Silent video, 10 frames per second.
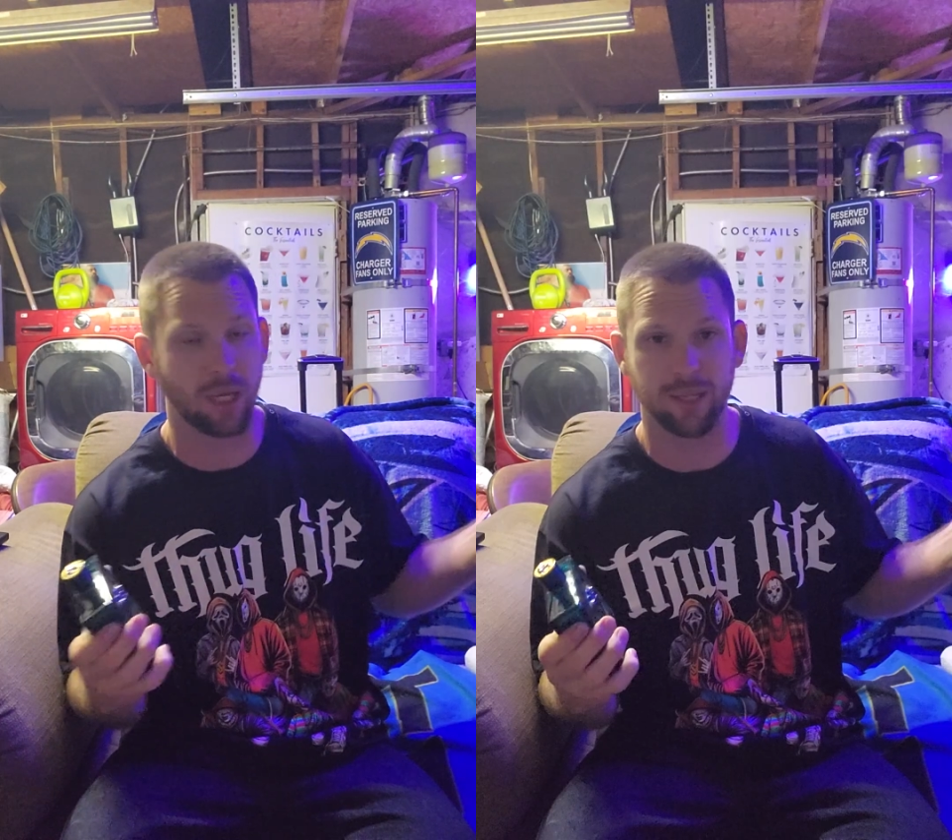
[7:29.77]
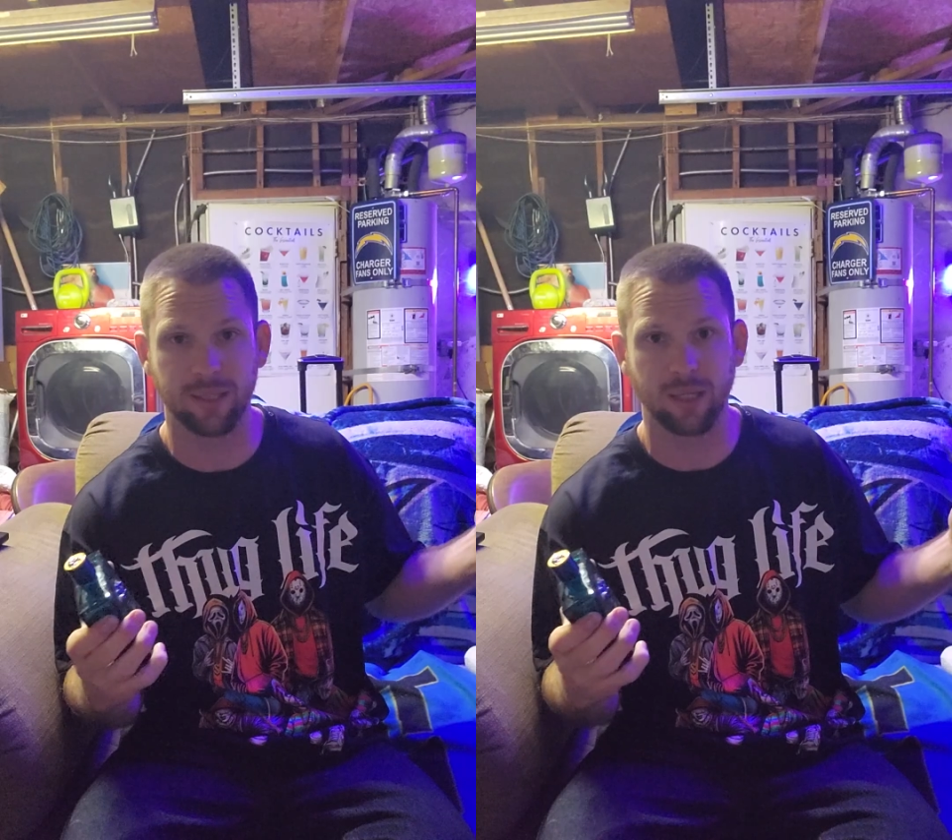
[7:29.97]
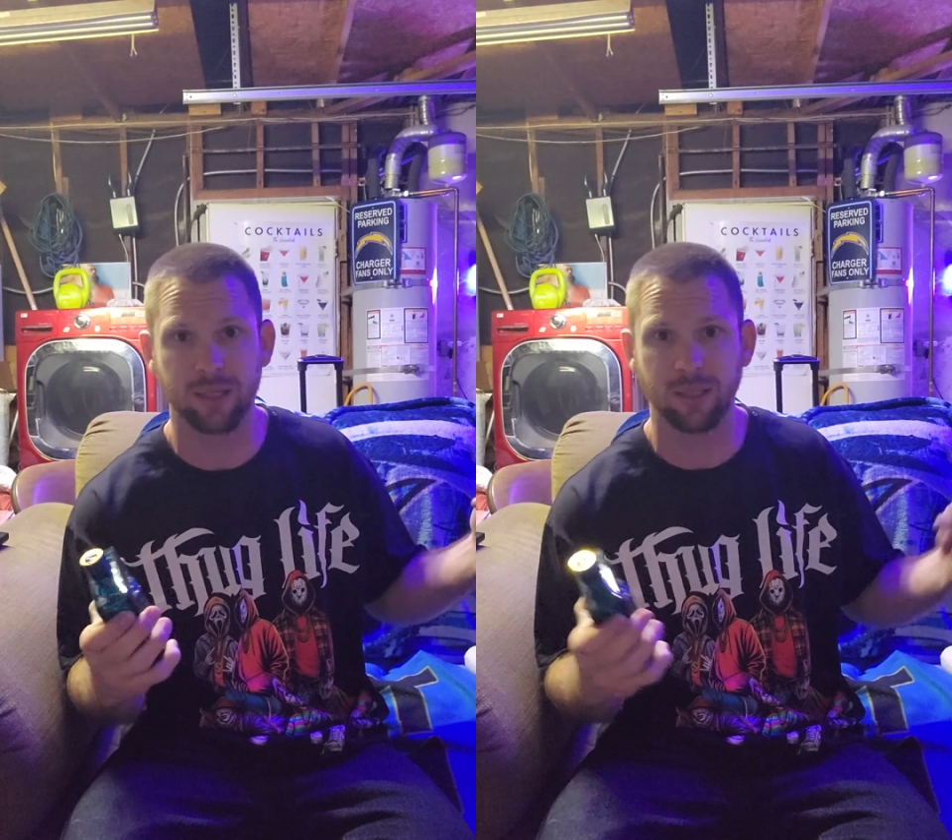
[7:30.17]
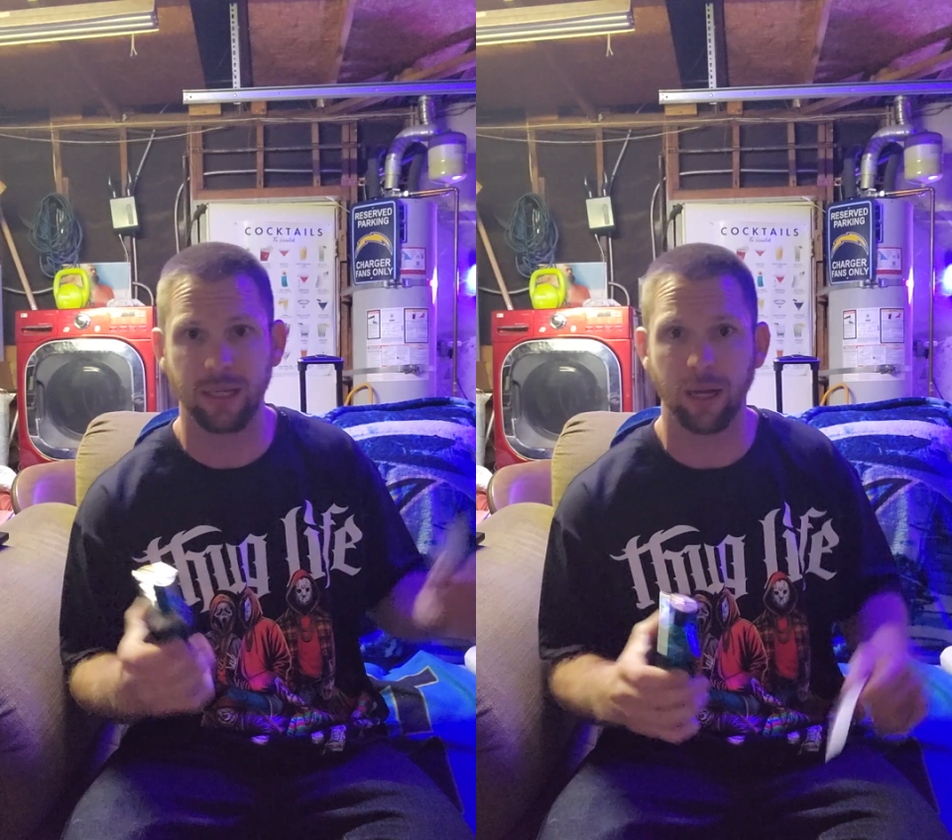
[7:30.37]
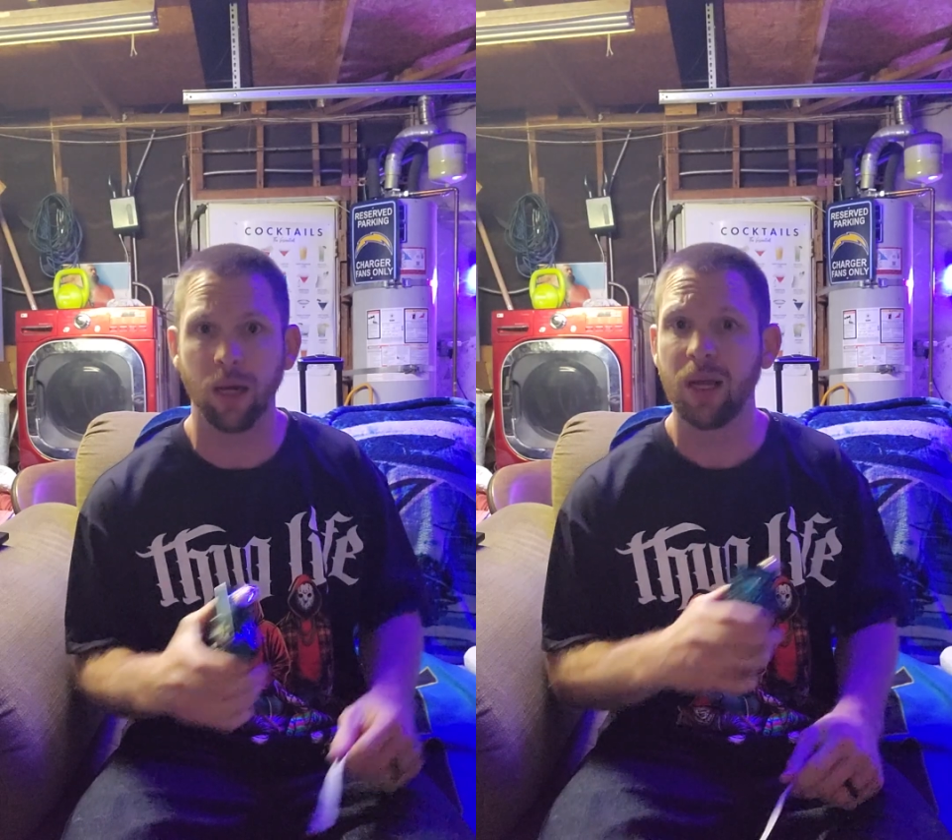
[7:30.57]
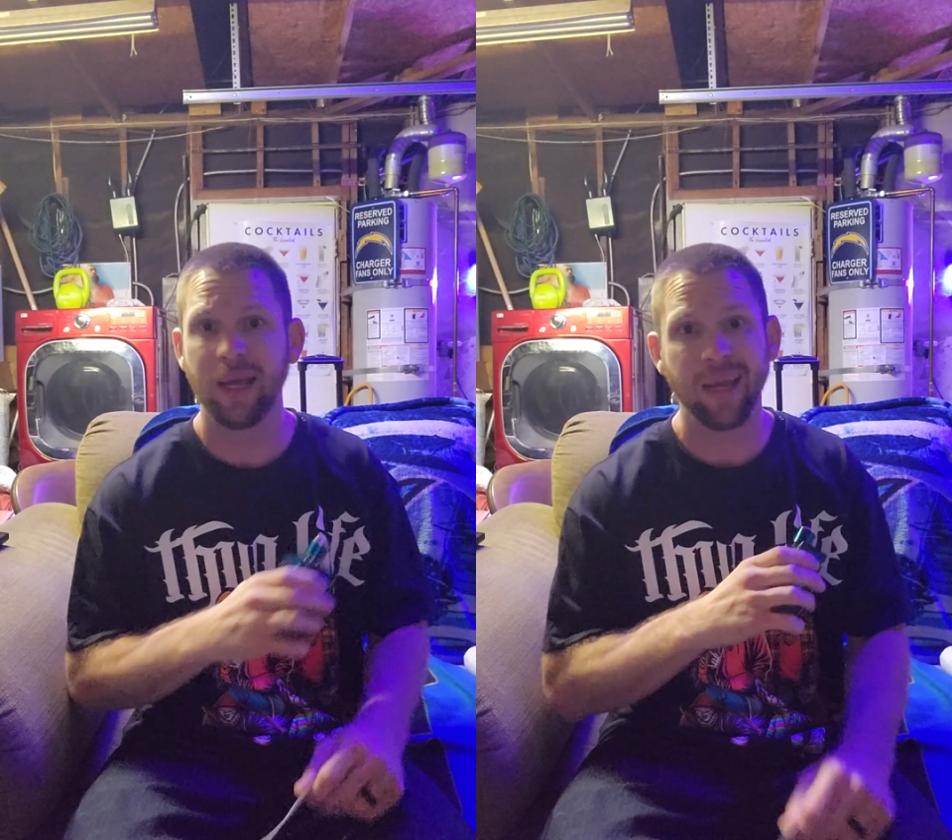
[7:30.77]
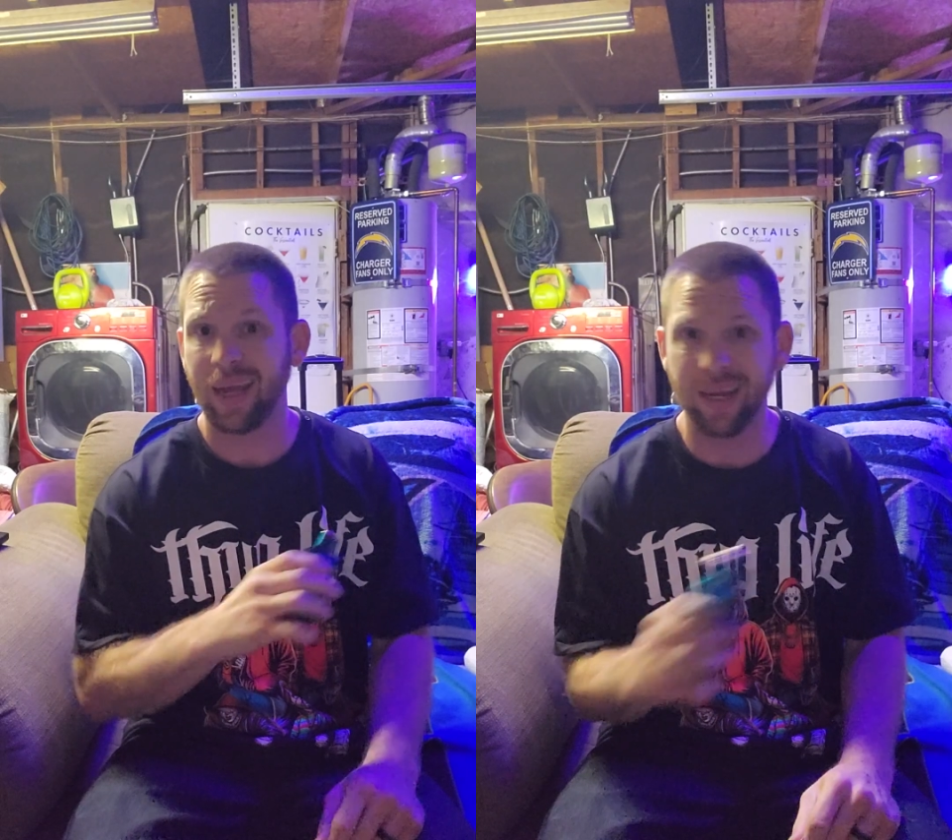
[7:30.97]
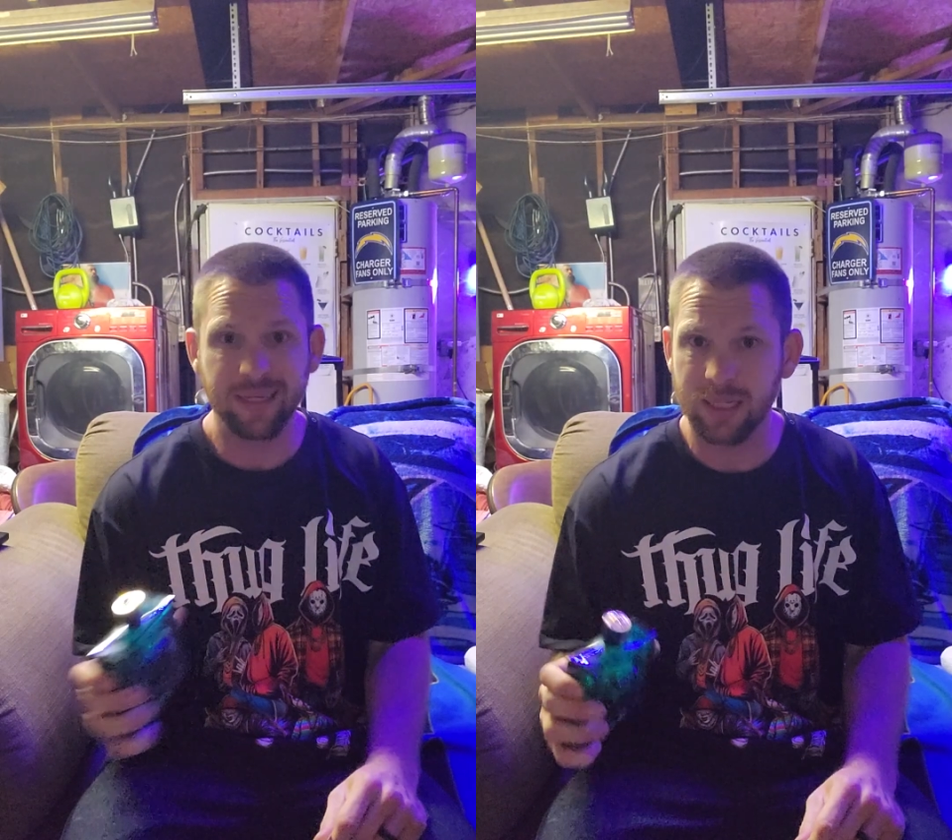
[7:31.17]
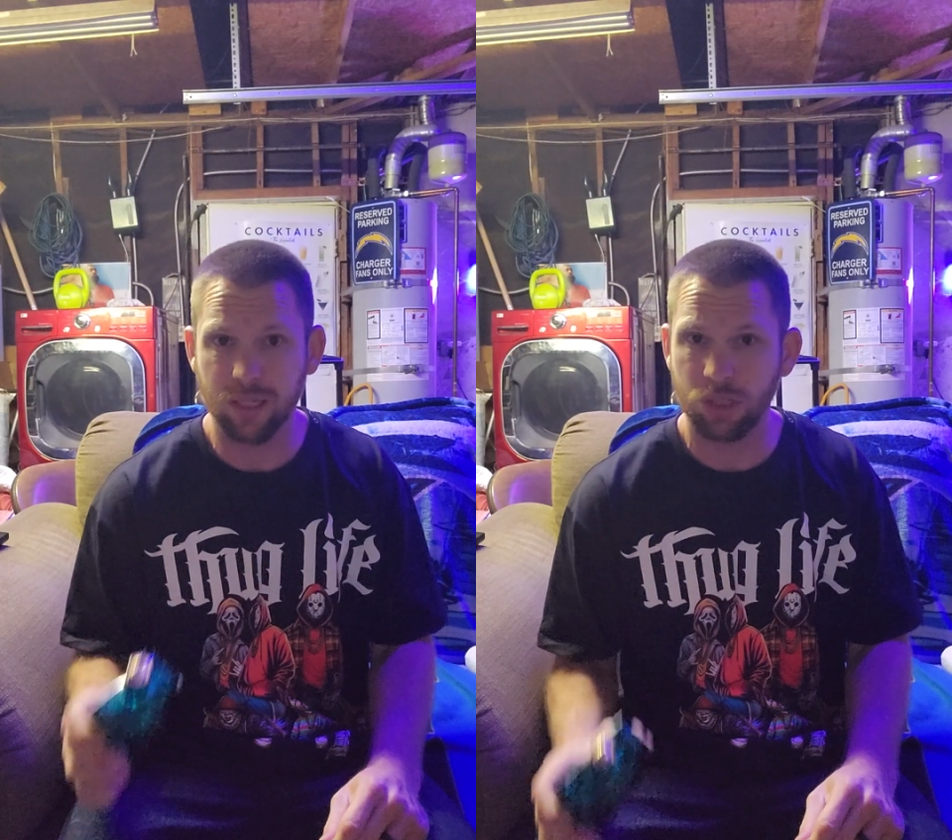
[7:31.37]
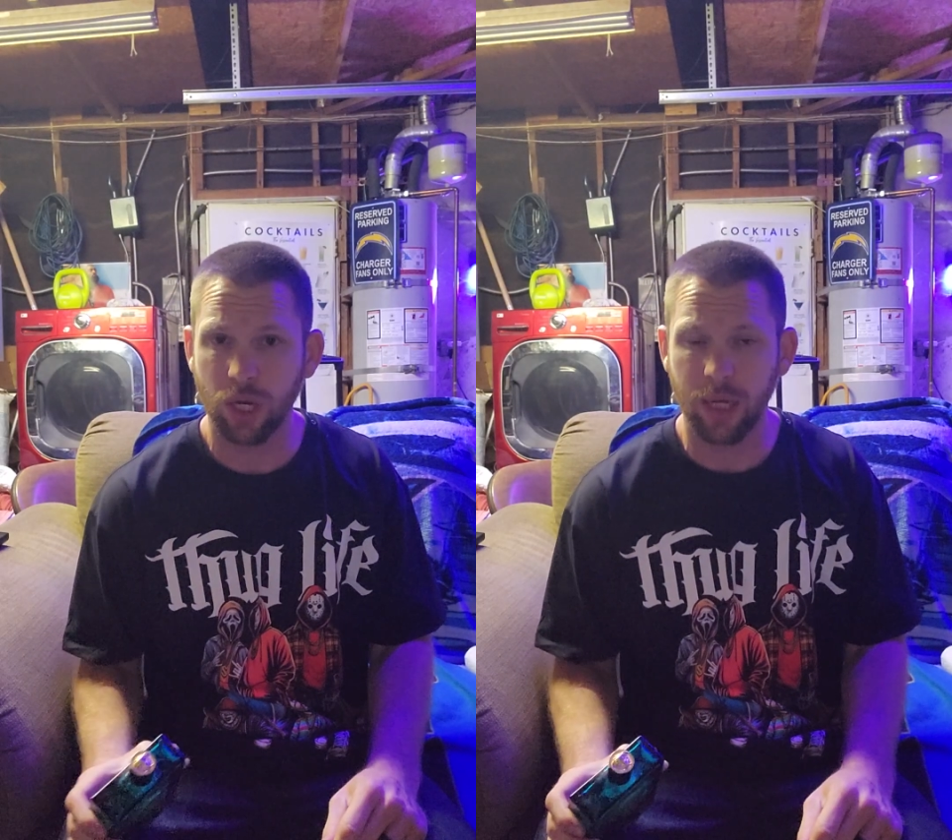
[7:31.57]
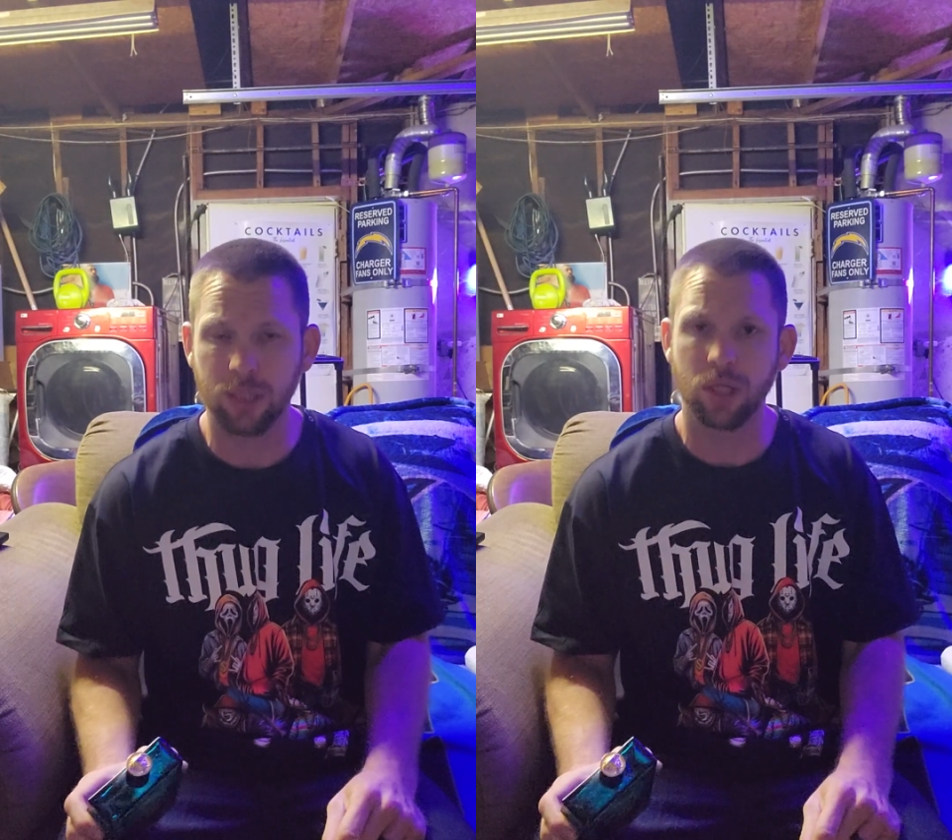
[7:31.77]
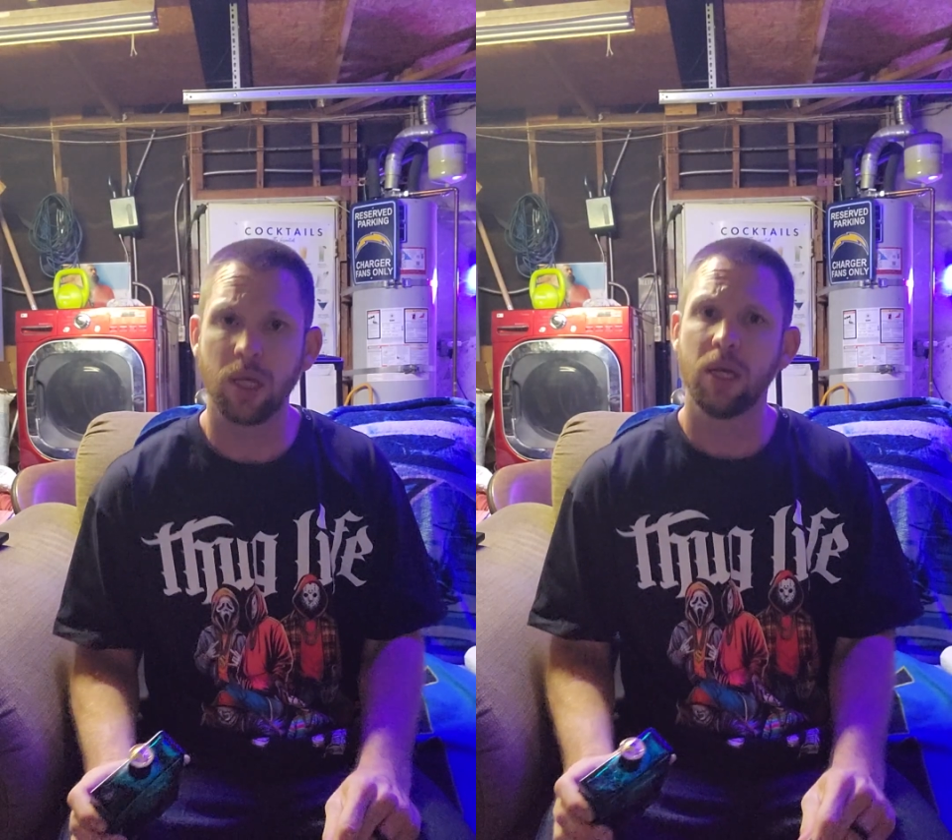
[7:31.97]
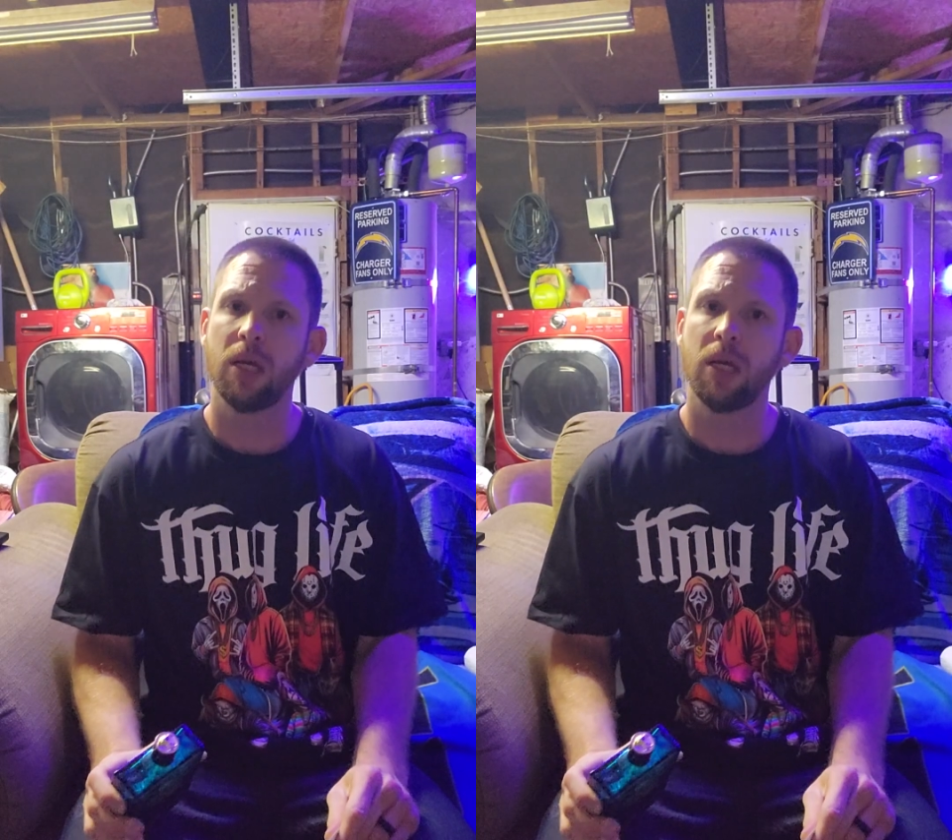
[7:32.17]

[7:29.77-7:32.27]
as it does in the air. And it doesn't change.